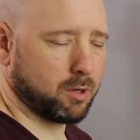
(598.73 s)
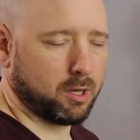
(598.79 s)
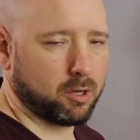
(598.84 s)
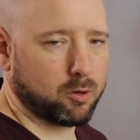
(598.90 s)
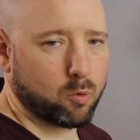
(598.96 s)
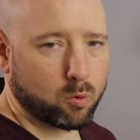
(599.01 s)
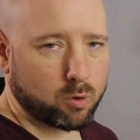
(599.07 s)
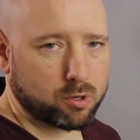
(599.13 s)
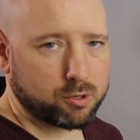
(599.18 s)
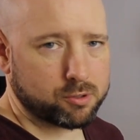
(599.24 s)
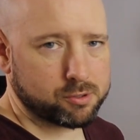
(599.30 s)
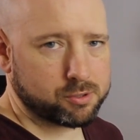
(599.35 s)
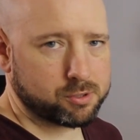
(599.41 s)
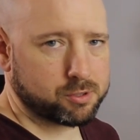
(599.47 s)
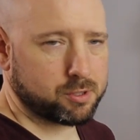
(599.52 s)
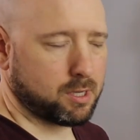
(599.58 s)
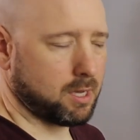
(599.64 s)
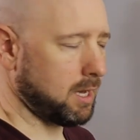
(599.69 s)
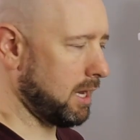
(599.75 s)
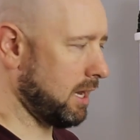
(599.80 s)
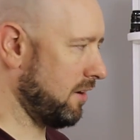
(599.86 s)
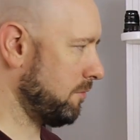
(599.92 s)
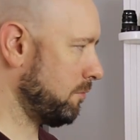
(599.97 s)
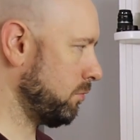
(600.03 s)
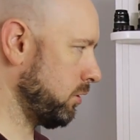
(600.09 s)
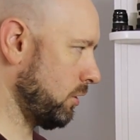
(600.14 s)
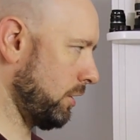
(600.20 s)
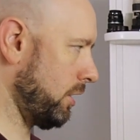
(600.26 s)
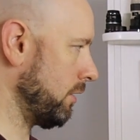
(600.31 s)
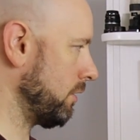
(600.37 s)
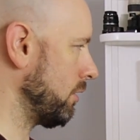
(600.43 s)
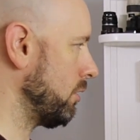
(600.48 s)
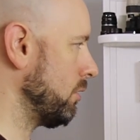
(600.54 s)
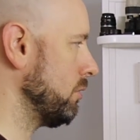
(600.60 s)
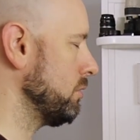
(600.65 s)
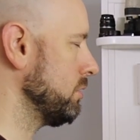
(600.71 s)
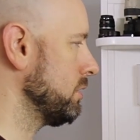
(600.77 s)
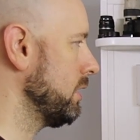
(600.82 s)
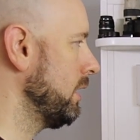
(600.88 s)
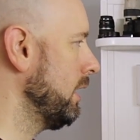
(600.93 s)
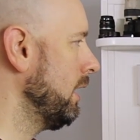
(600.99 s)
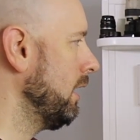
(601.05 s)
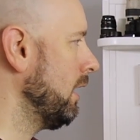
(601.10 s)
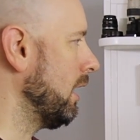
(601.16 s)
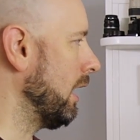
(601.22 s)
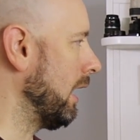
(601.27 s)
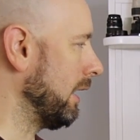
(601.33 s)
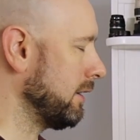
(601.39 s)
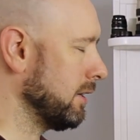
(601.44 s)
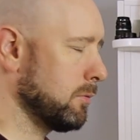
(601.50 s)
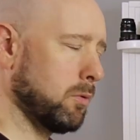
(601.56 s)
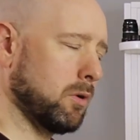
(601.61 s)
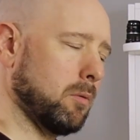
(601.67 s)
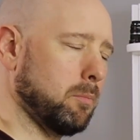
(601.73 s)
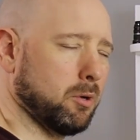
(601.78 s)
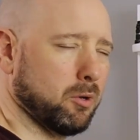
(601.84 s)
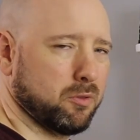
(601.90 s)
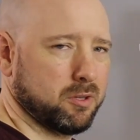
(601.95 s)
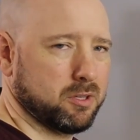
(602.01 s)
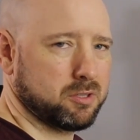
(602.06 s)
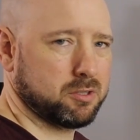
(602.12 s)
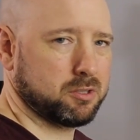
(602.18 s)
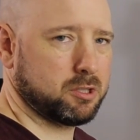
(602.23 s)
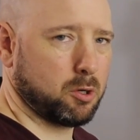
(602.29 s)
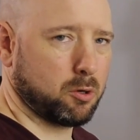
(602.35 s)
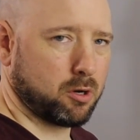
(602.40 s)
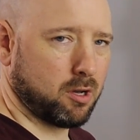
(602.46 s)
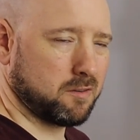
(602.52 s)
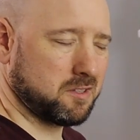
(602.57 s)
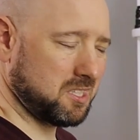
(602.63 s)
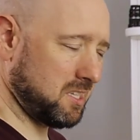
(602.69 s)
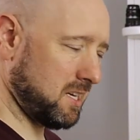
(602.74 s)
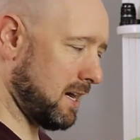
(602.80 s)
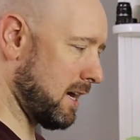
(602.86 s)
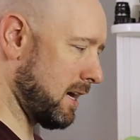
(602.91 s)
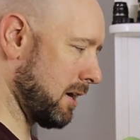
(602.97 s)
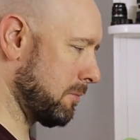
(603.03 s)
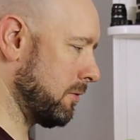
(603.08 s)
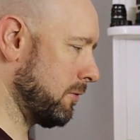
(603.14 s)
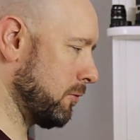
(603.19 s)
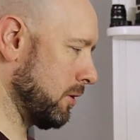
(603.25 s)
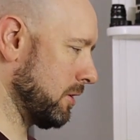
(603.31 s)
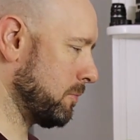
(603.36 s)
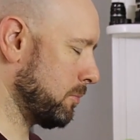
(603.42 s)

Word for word: uh, corners. I have plenty of those. I did want to build this and show it off stock before